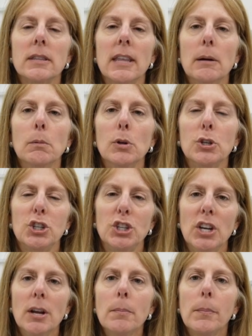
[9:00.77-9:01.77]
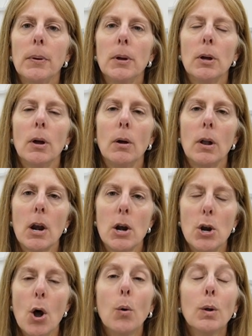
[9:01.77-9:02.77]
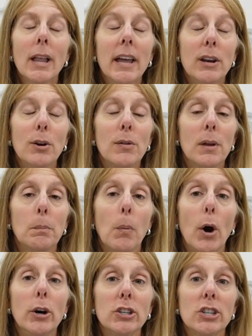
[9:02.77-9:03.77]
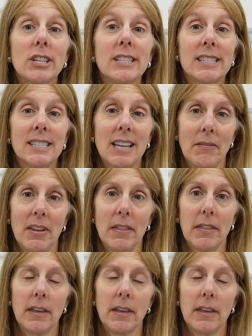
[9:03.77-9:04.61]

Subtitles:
They will ship no later than March 7th.